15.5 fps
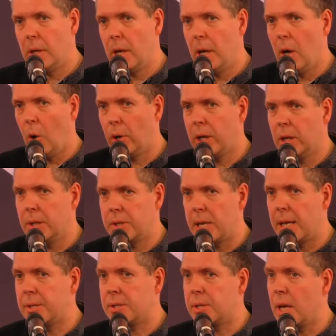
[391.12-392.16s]
uh, Oculus
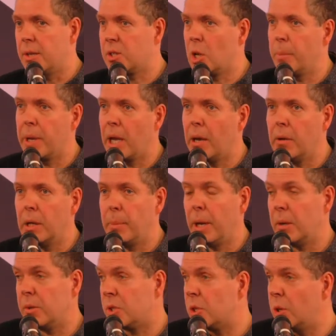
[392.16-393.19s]
headset. It's coming out in
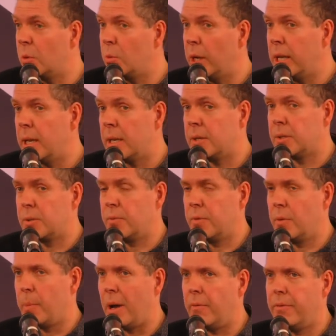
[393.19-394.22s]
about two weeks for
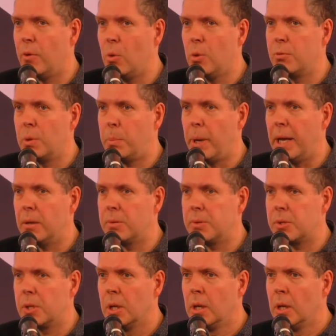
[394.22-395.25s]
about
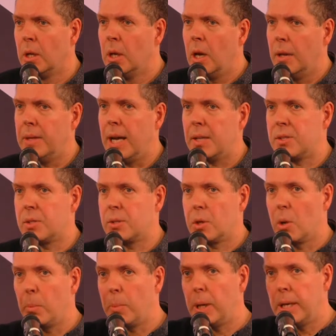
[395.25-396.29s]
£400, and that's
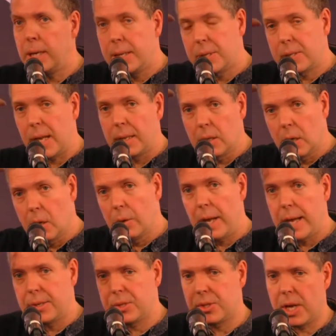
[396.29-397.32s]
completely standalone
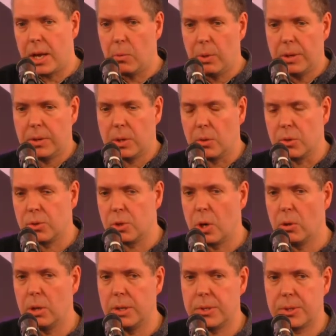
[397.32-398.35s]
headset with
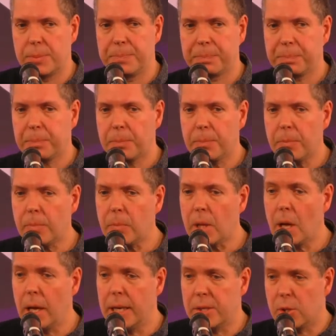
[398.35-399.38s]
controllers
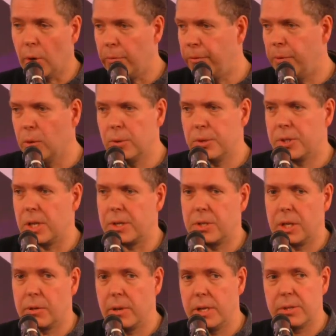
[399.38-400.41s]
and it's got full six
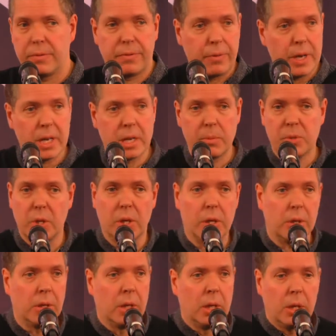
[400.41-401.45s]
degrees of freedom, so you
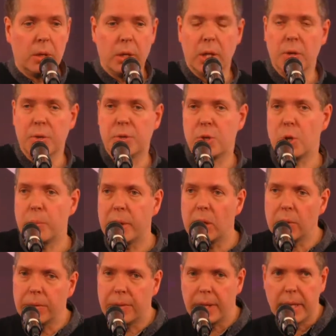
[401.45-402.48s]
can you know zoom in
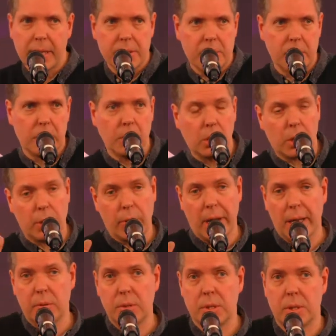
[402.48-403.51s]
on things and look
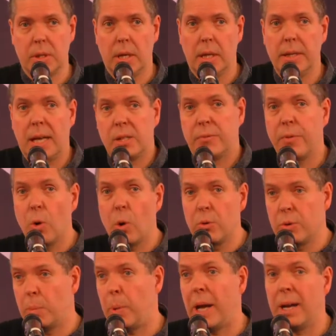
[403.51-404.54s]
around, and that's
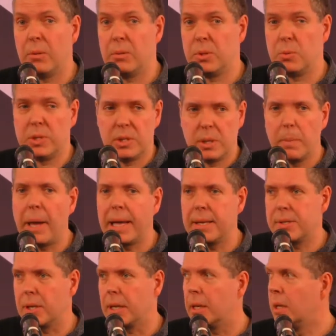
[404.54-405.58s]
400 pounds, which is
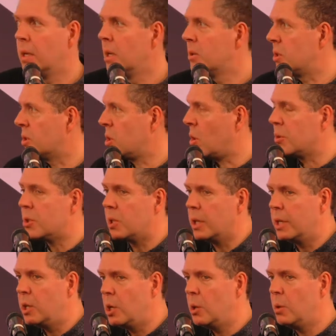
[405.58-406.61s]
amazing. So there's
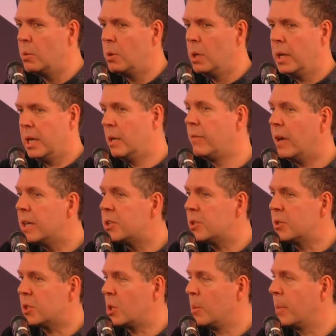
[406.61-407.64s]
constantly new
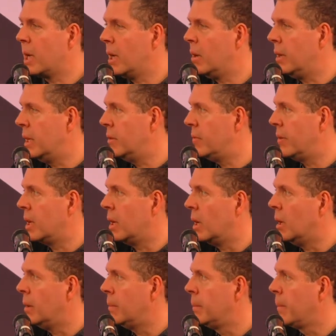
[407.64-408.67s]
innovations coming out in
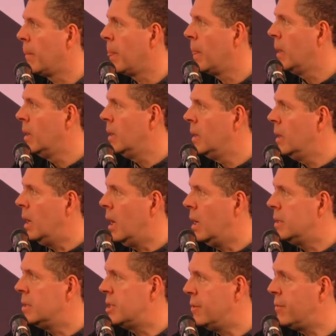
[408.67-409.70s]
VR.
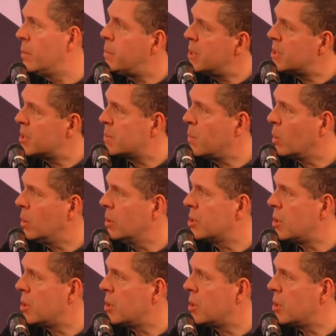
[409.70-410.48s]
Different business models,